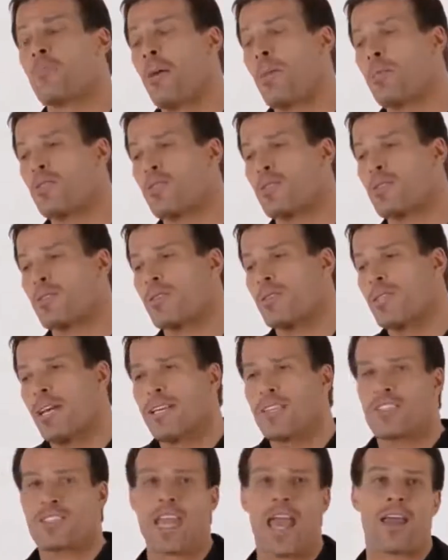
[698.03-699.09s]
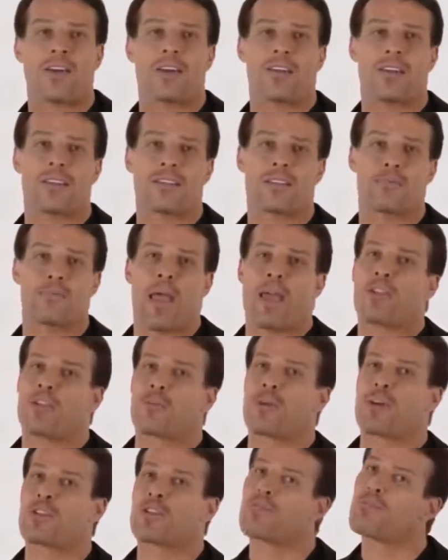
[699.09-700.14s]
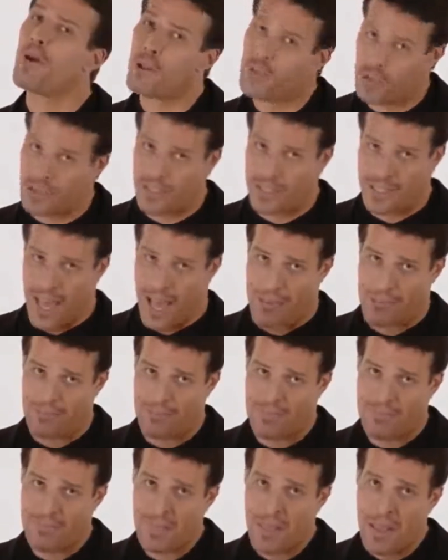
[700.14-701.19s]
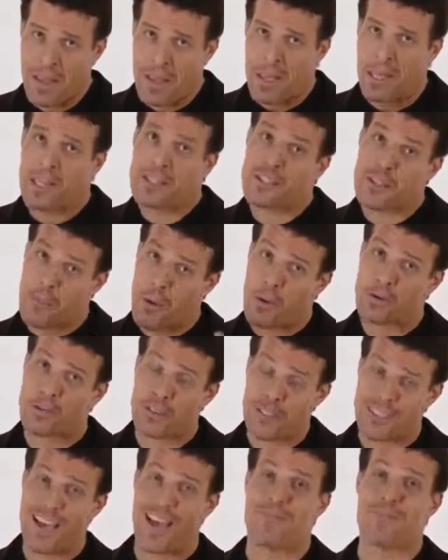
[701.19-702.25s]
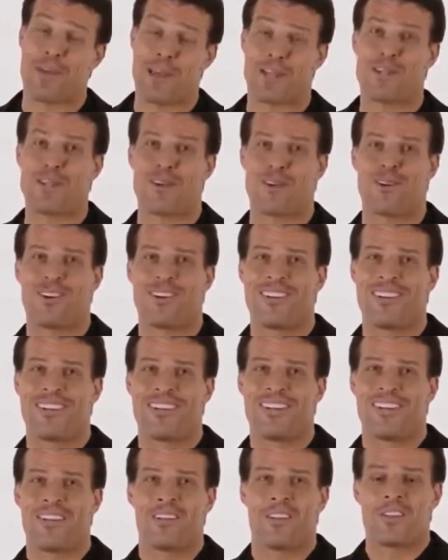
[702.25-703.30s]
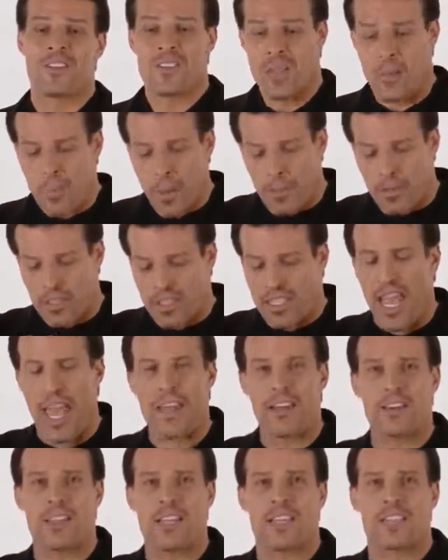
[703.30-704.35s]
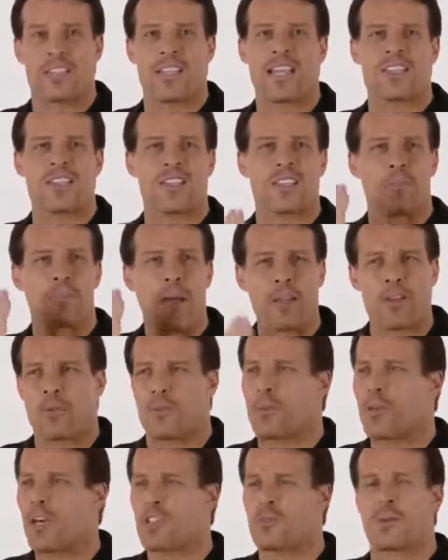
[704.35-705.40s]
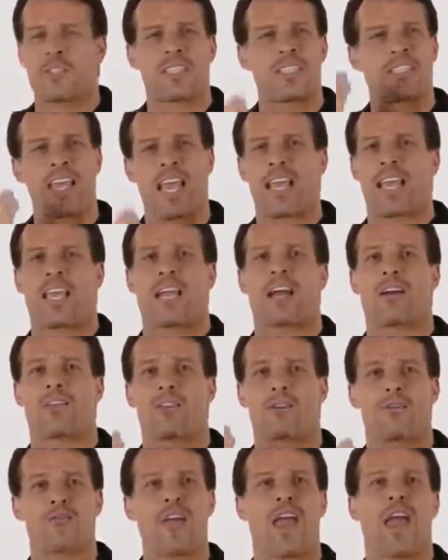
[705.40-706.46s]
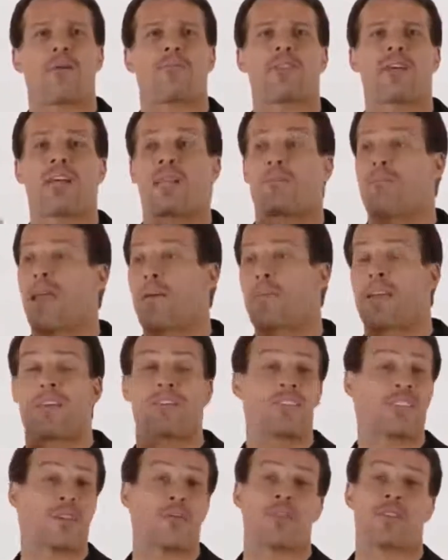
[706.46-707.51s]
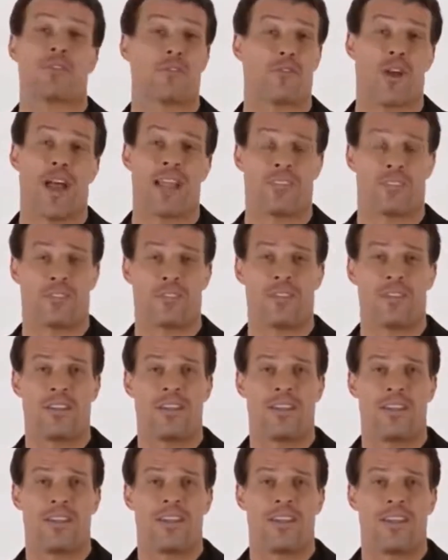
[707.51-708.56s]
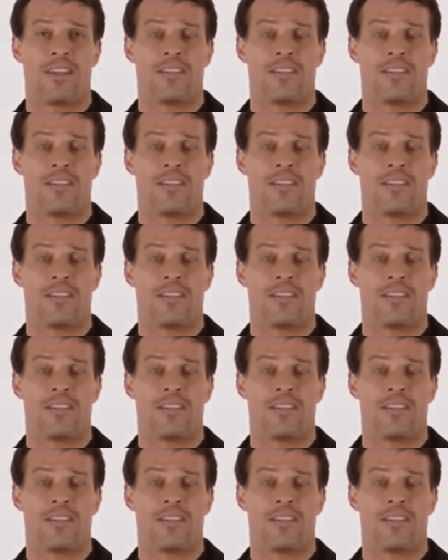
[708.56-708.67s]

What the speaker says: Some people's standard is pay their bills most of the time. And so most of the time they do. Some people's standard is not just to pay their bills, but to take care of their family and maybe even some of their friends.